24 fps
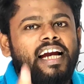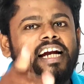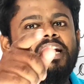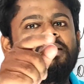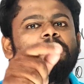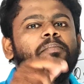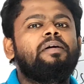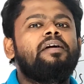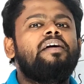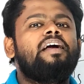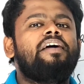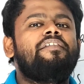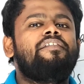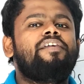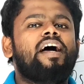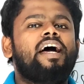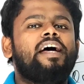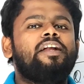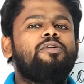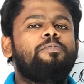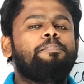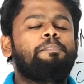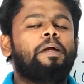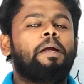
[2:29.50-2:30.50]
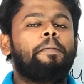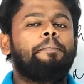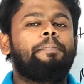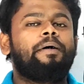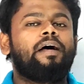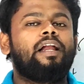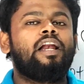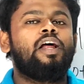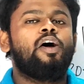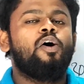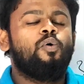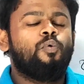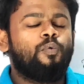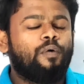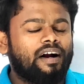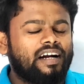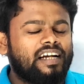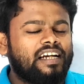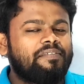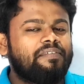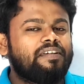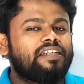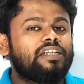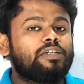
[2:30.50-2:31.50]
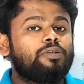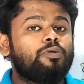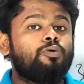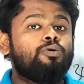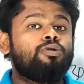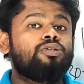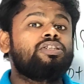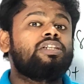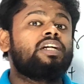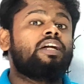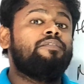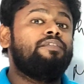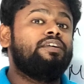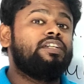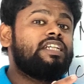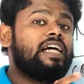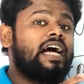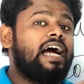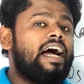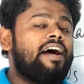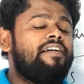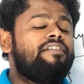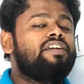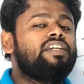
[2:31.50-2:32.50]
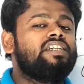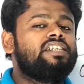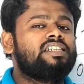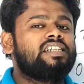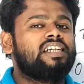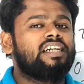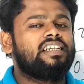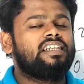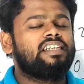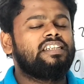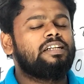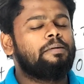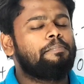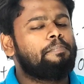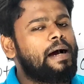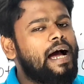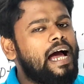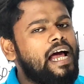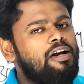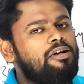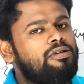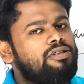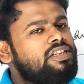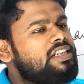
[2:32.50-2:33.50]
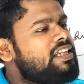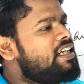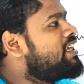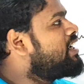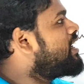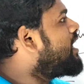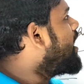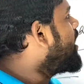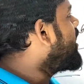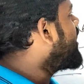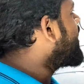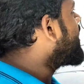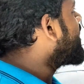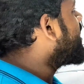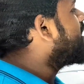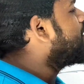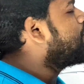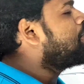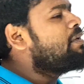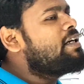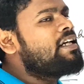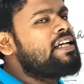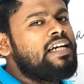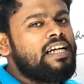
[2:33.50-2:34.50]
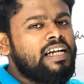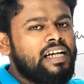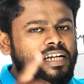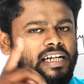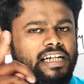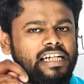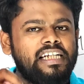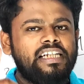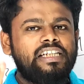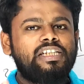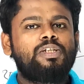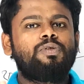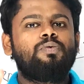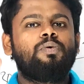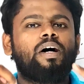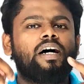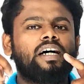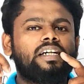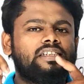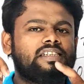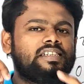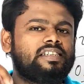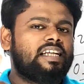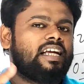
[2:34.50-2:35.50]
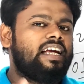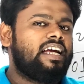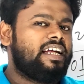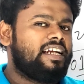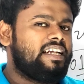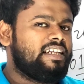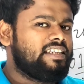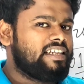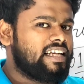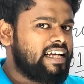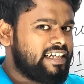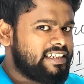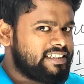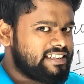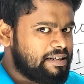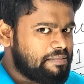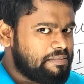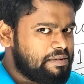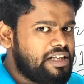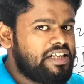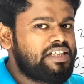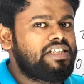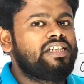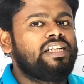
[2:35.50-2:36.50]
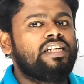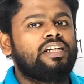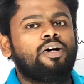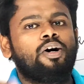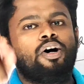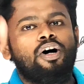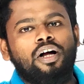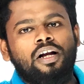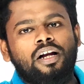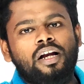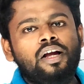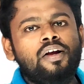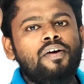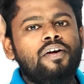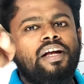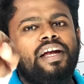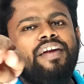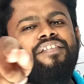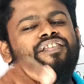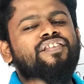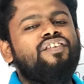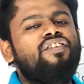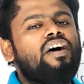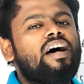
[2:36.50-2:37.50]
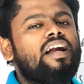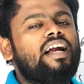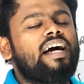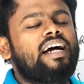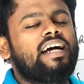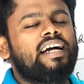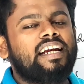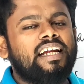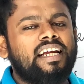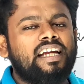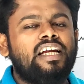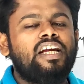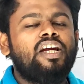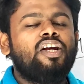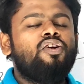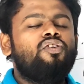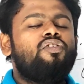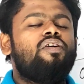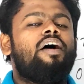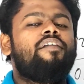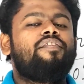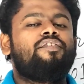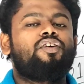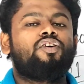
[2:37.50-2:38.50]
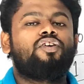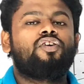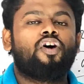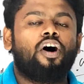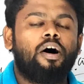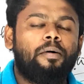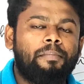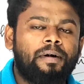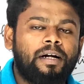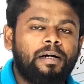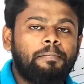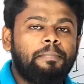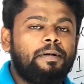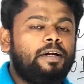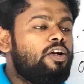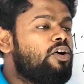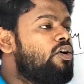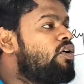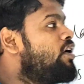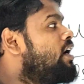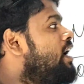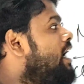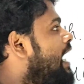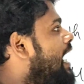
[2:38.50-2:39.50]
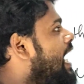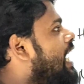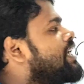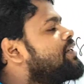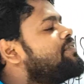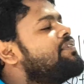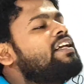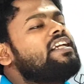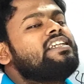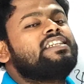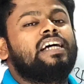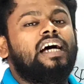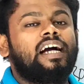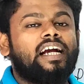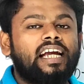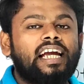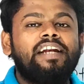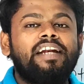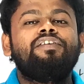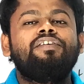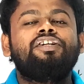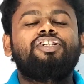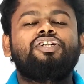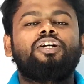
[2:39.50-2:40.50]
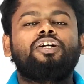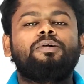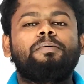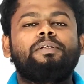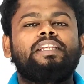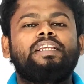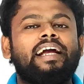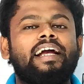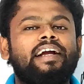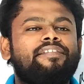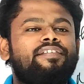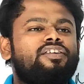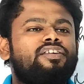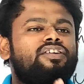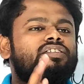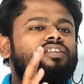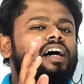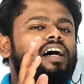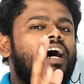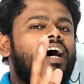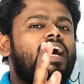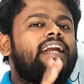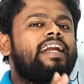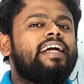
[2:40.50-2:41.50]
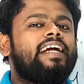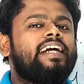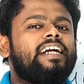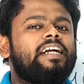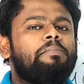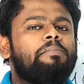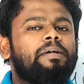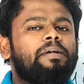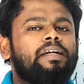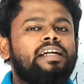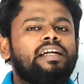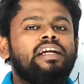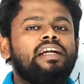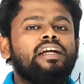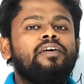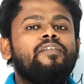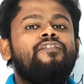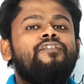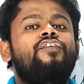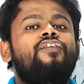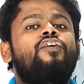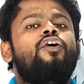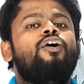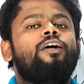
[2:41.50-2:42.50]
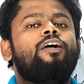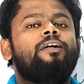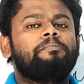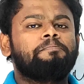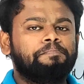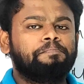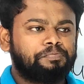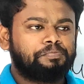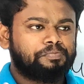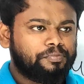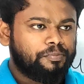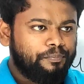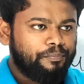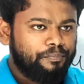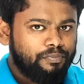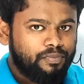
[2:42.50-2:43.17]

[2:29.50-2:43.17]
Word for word: Let me aware you, people, whatever the question which I have discussed in the biology in Unacademy, each was there in the examination hall. If you are agree, you have to comment below, as well as again we should be thankful to the Unacademy for